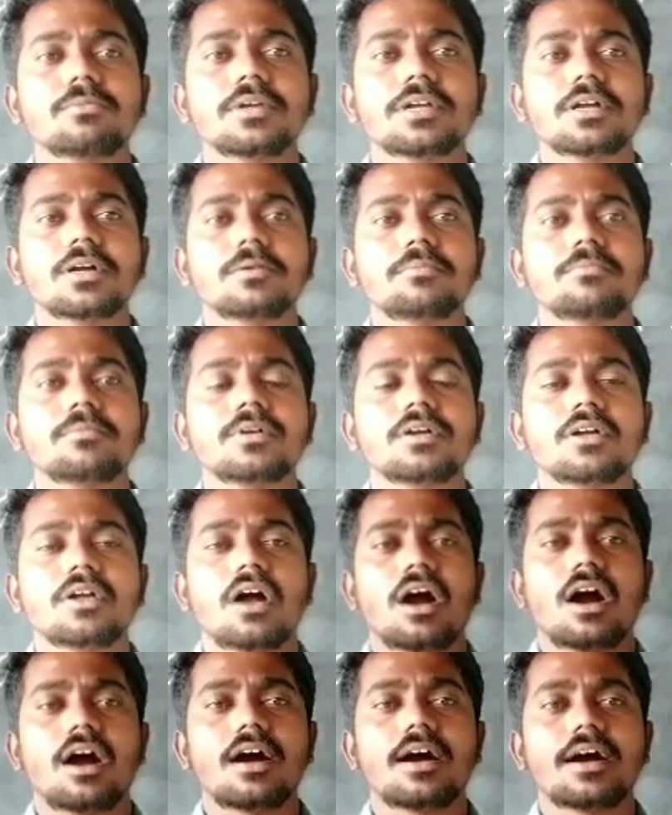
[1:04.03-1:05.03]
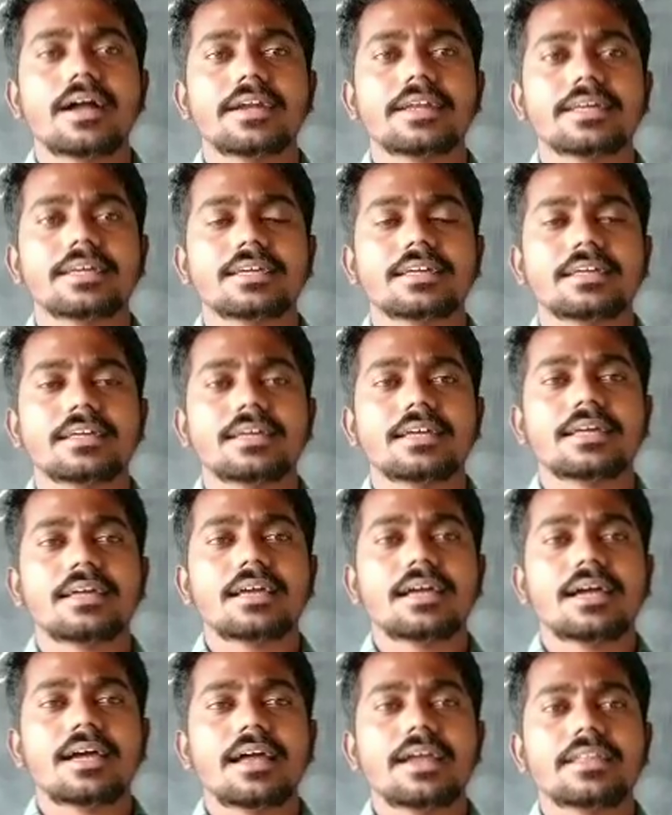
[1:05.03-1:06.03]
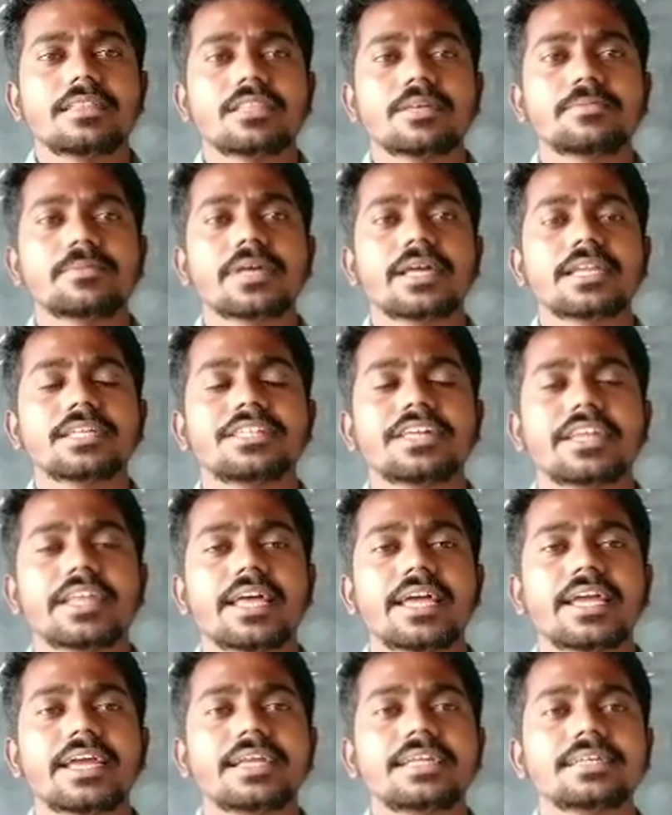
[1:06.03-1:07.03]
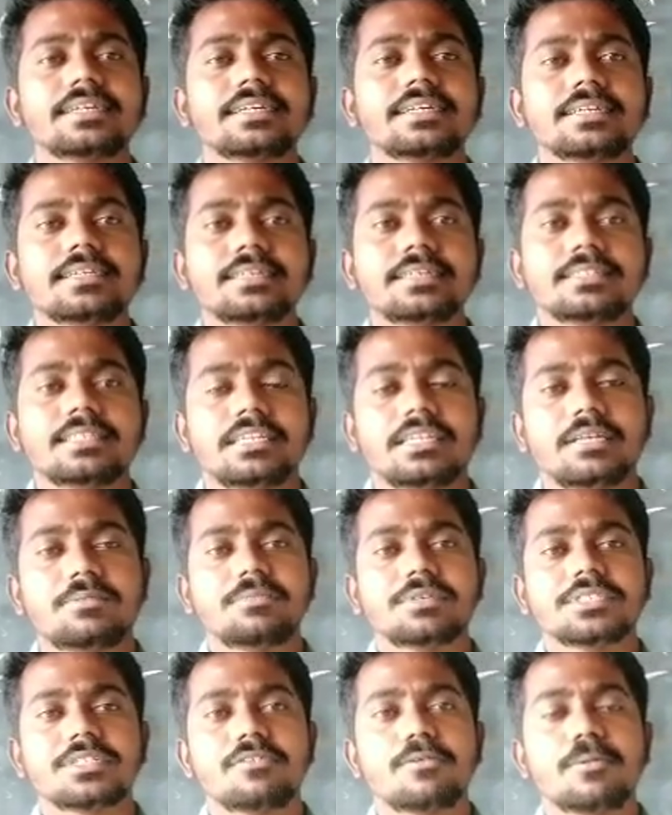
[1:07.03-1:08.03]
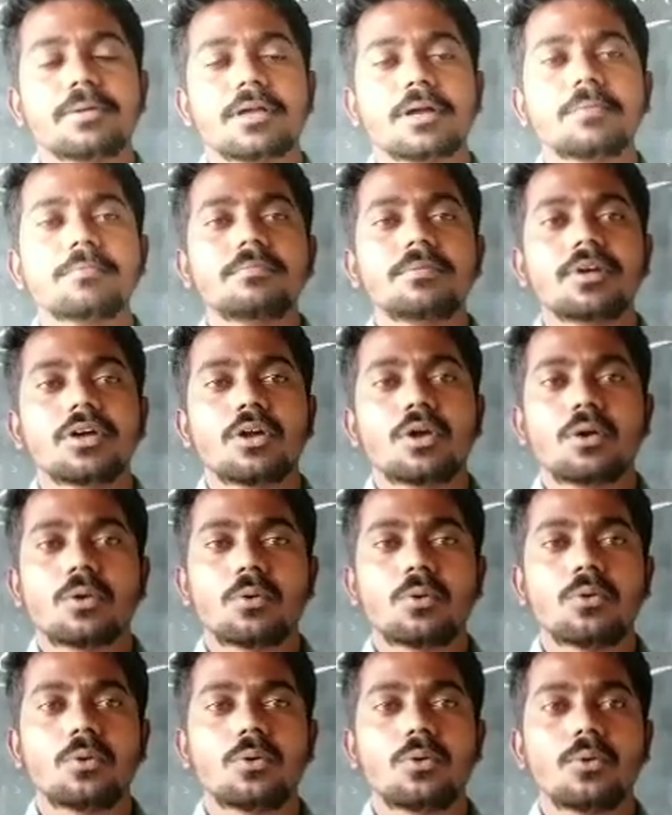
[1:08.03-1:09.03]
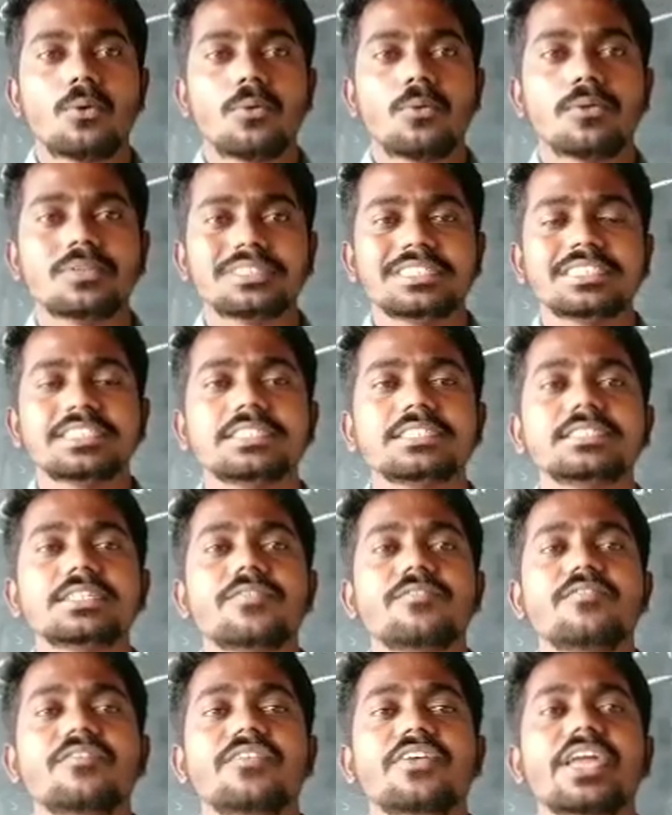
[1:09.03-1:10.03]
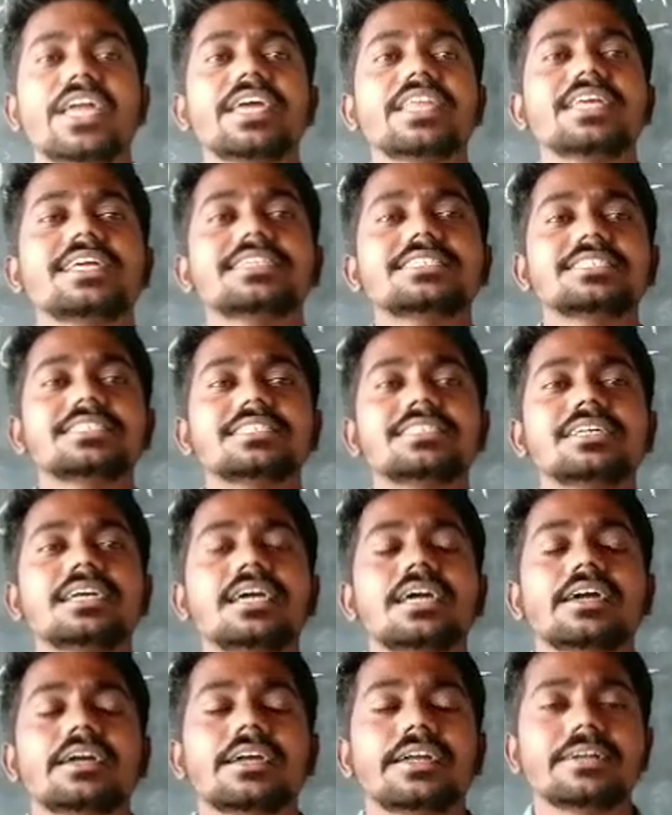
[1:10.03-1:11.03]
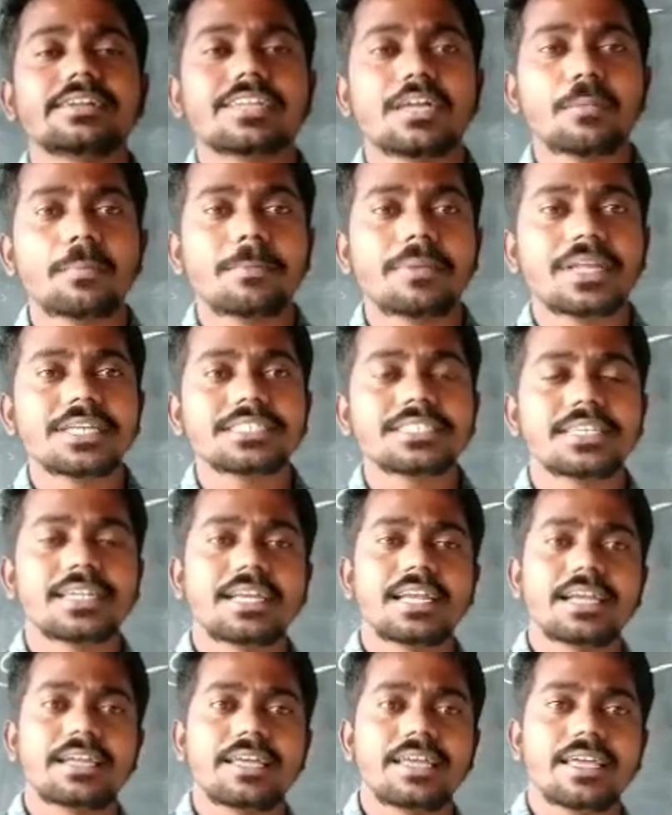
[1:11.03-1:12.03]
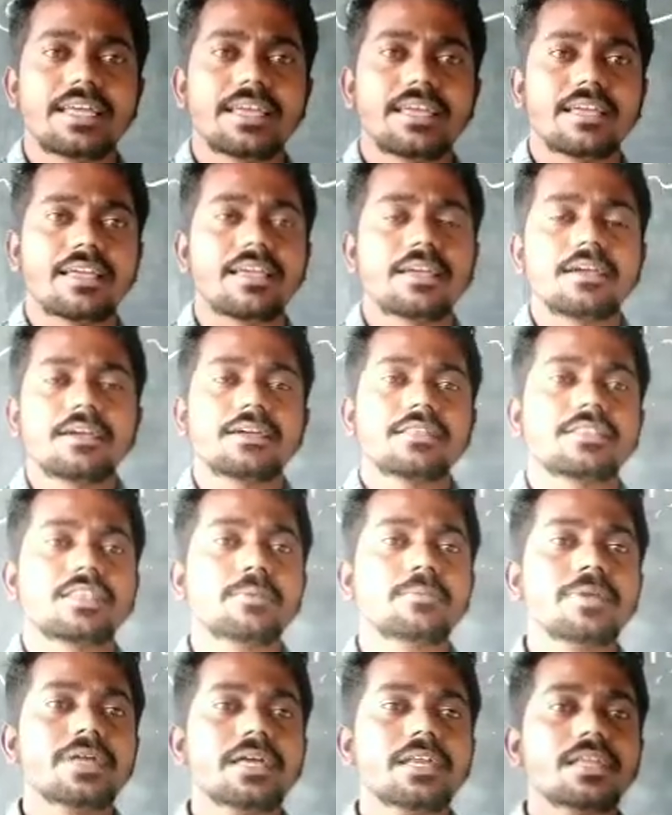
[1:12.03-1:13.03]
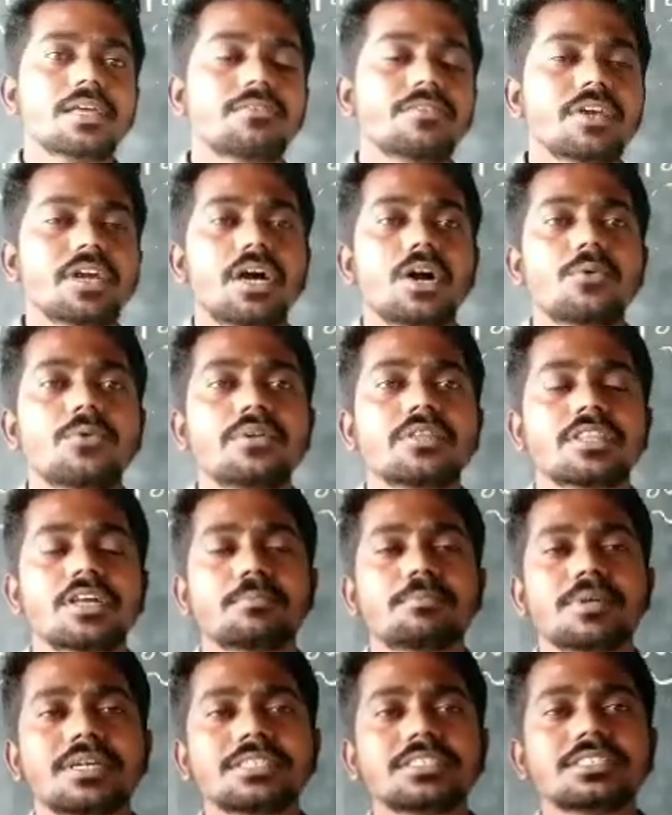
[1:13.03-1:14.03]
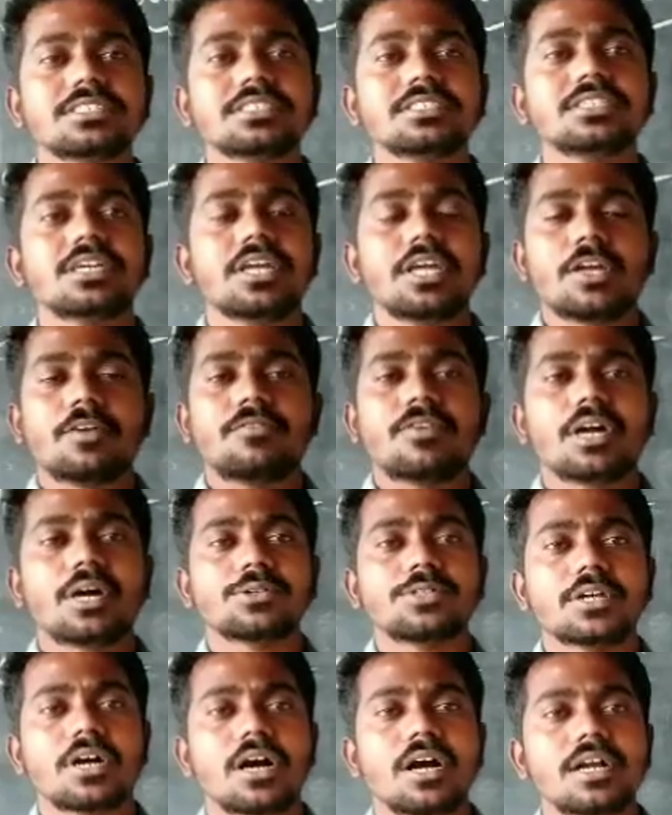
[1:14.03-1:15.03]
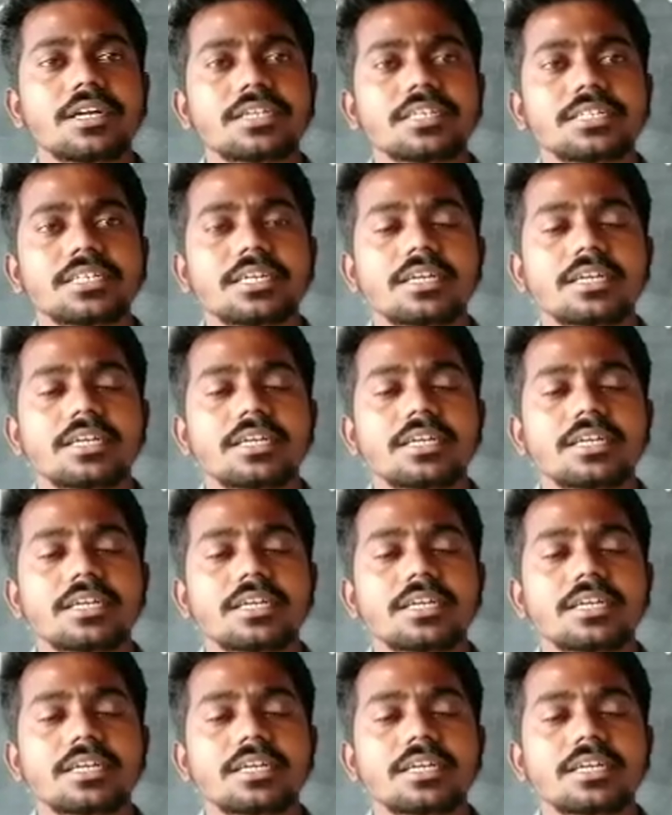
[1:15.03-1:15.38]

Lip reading: become hot, and similarly in the night the temperature will become cool. This is a variation in temperature in a day. Similarly, we have in some months we have the hot,